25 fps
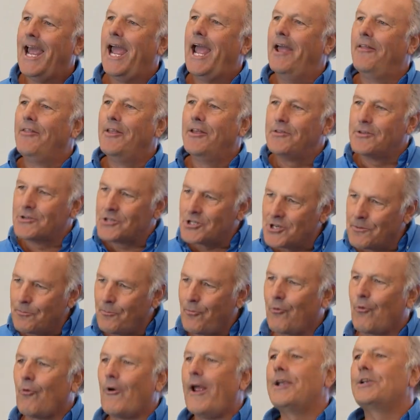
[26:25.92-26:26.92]
And then the
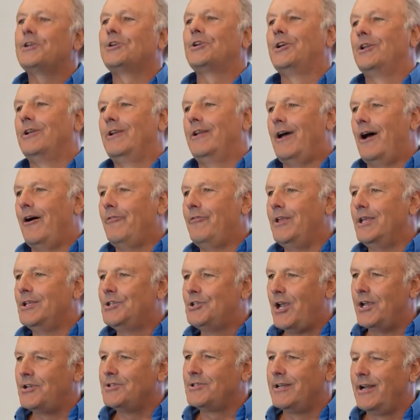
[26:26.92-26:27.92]
suppression of the
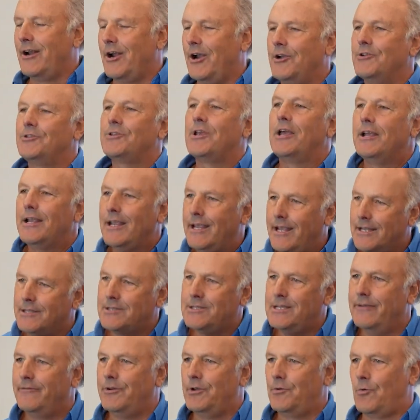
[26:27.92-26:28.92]
adjacent areas
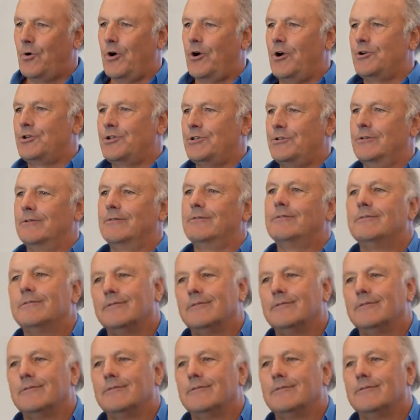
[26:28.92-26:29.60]
gets even worse.